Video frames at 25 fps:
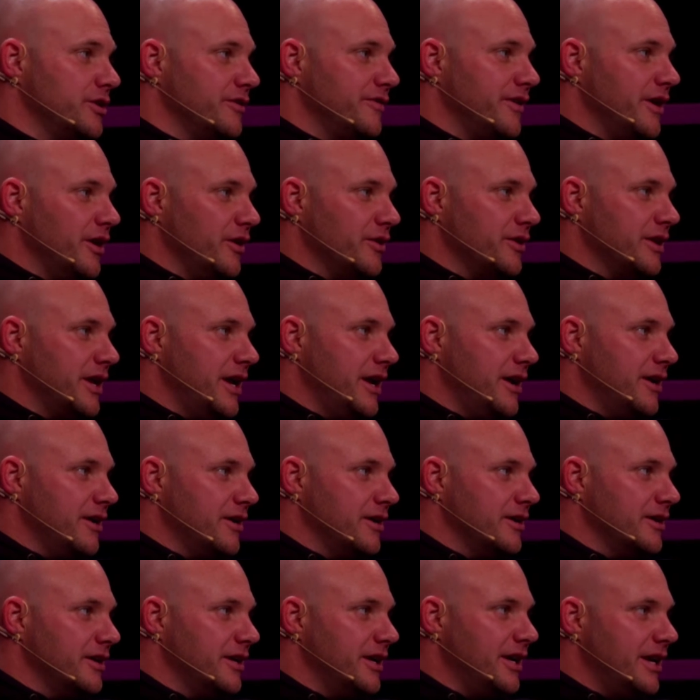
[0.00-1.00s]
of healthcare.
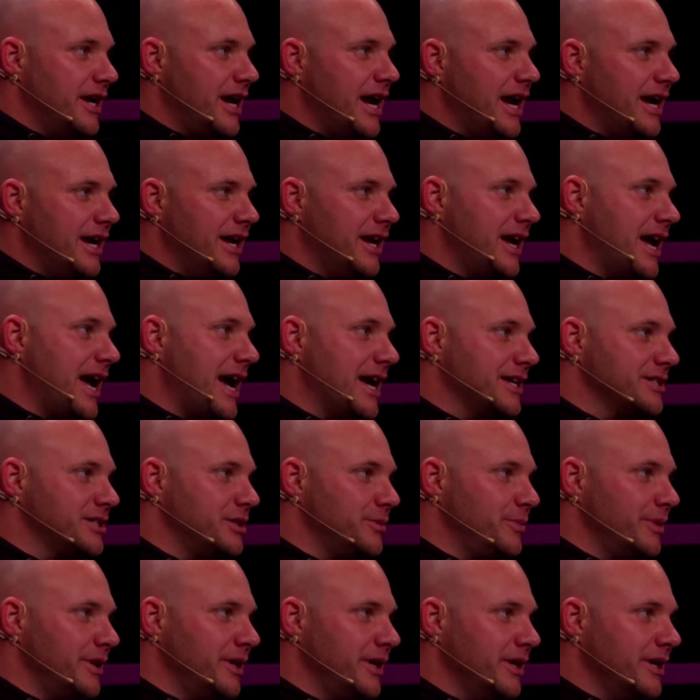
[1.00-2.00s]
It has
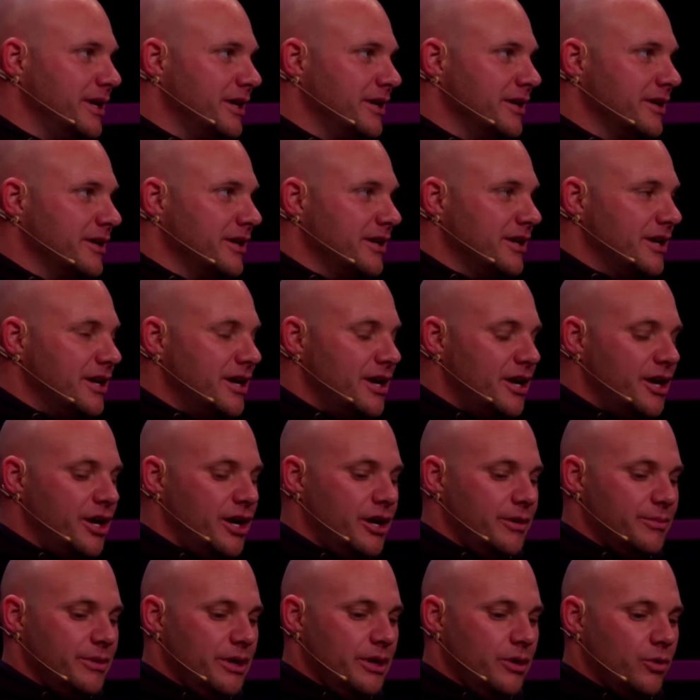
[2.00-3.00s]
to be
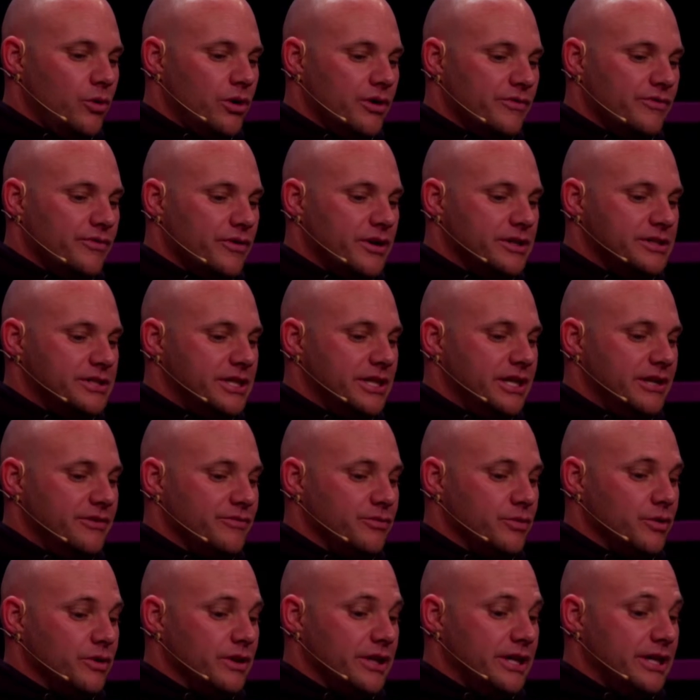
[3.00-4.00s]
in order for us to
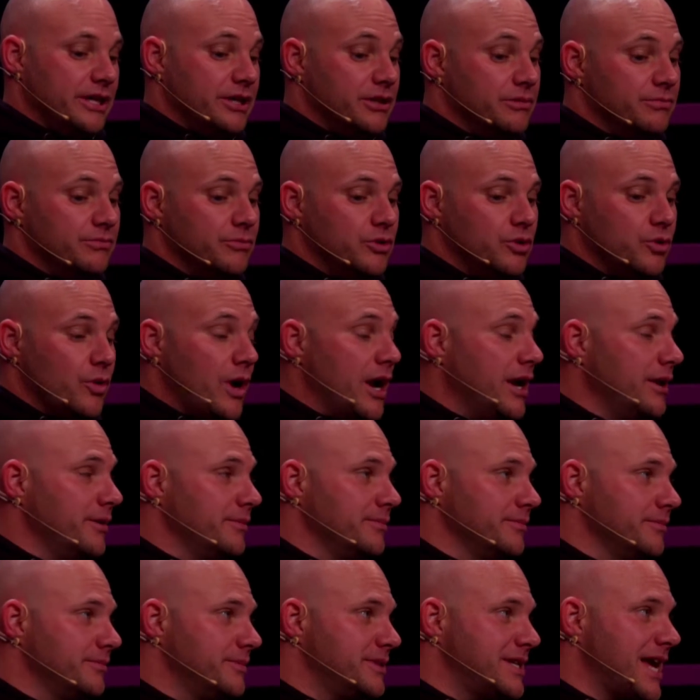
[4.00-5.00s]
give really
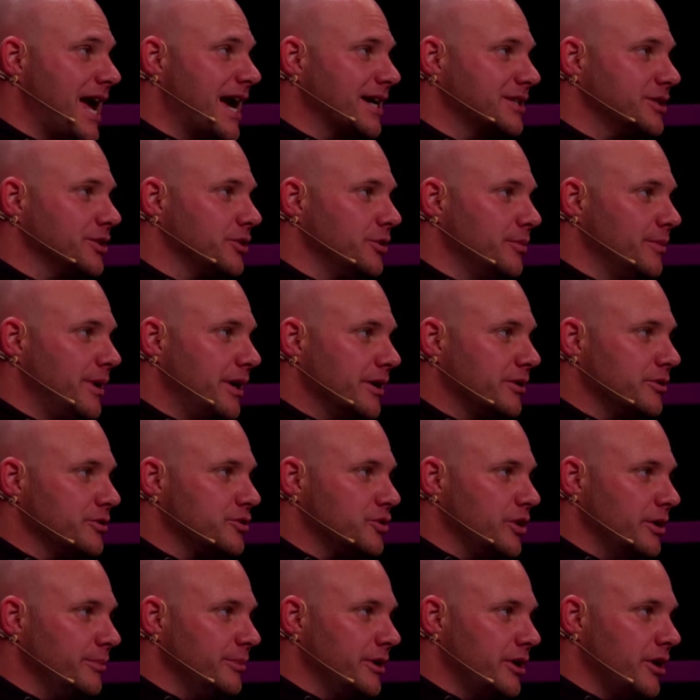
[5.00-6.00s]
great tactical medical
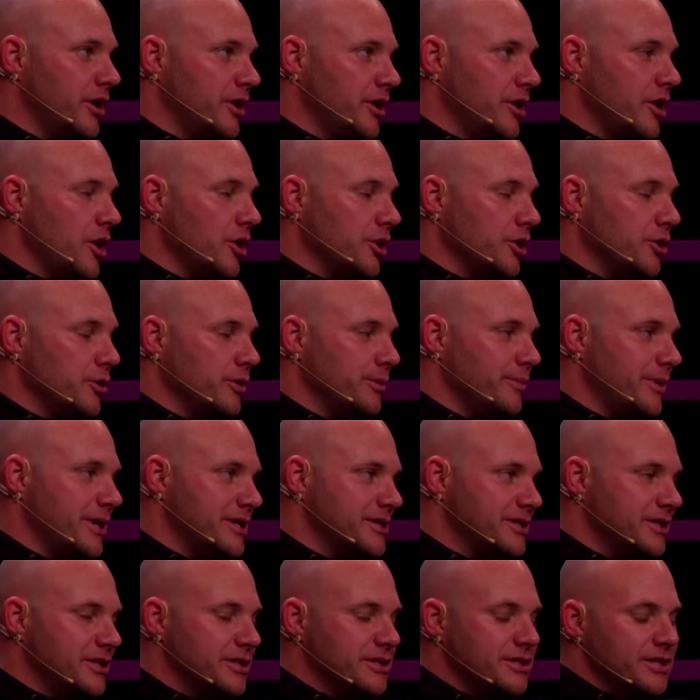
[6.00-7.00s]
treatment on an ongoing
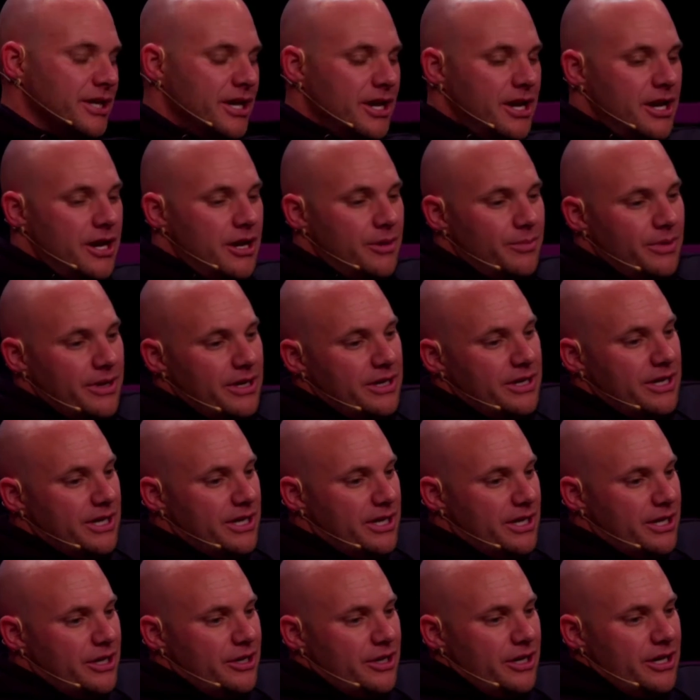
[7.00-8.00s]
basis.
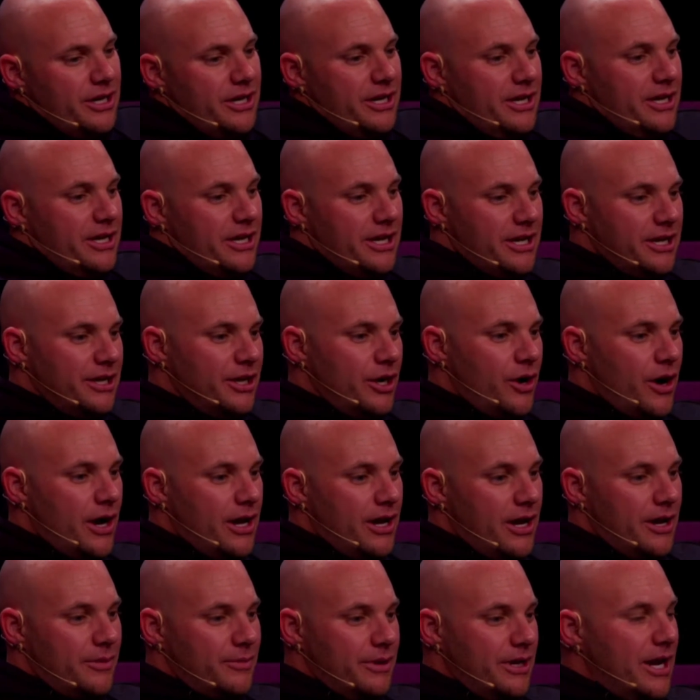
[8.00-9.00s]
But, you know,
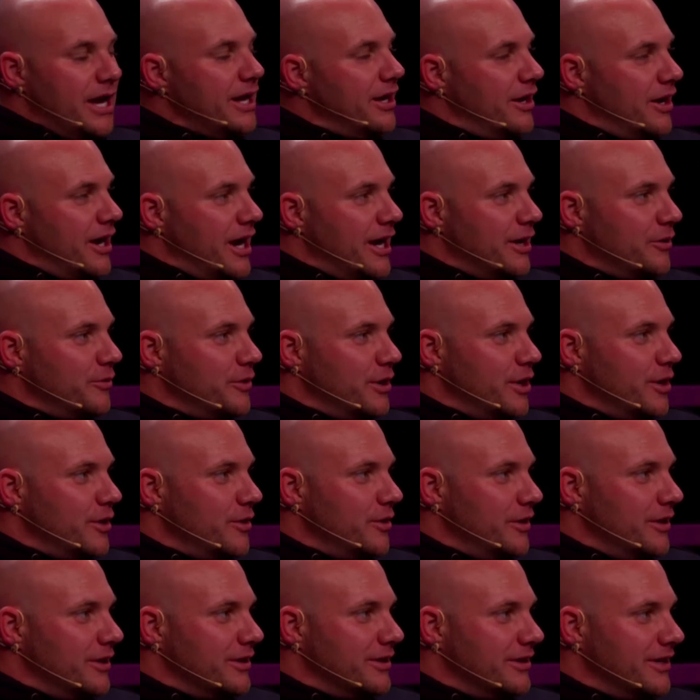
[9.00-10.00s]
I don't
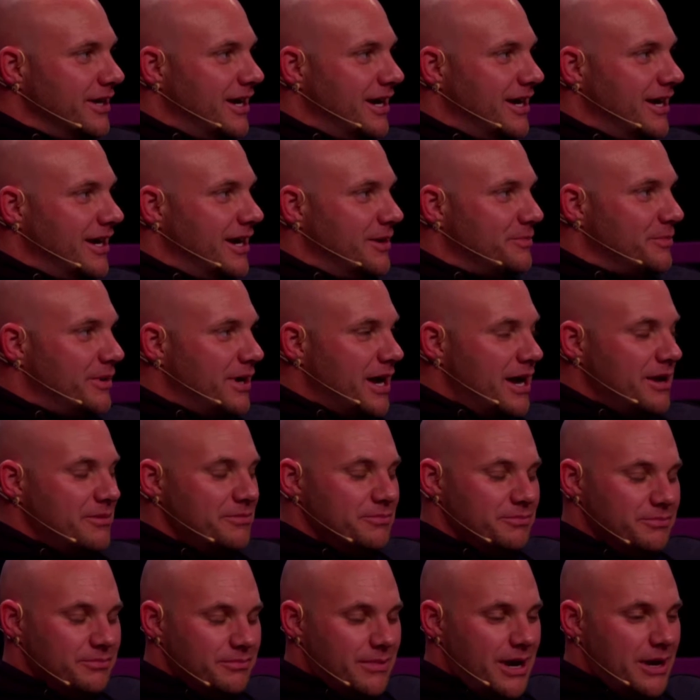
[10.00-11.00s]
know,
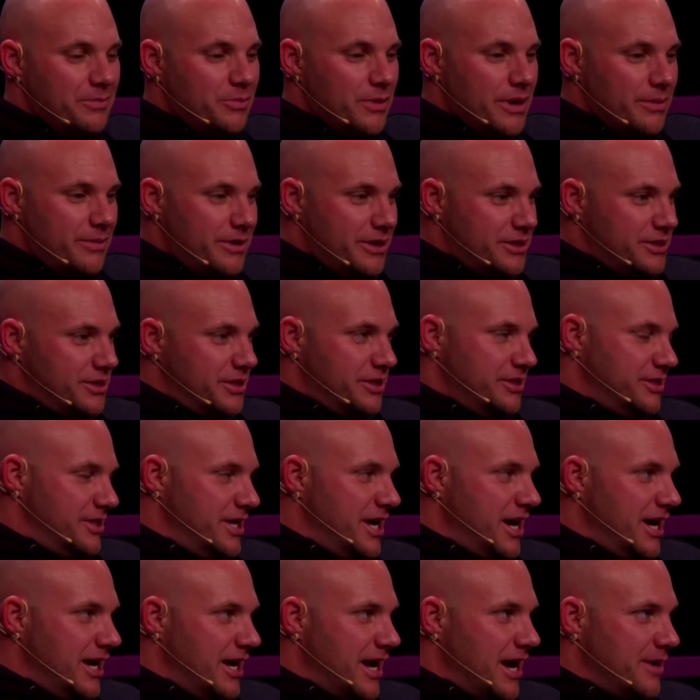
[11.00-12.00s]
but my premonition is,
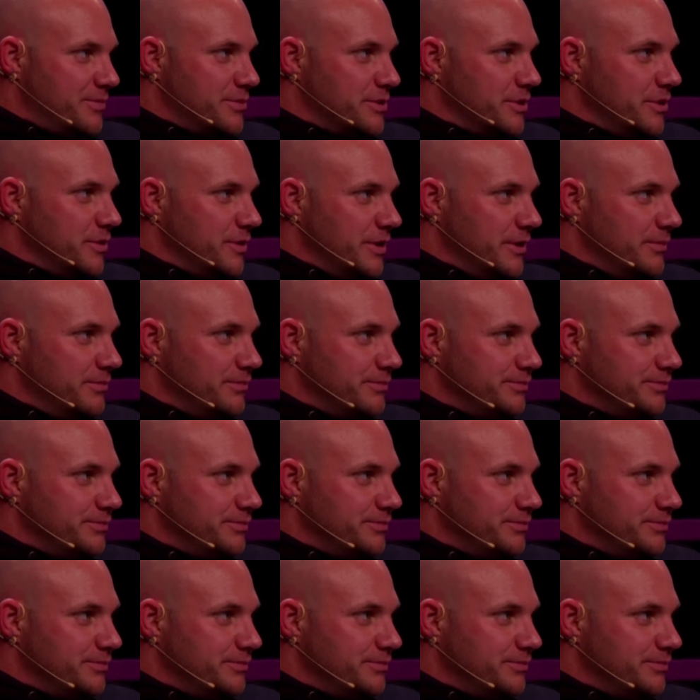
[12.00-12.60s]
yeah, absolutely.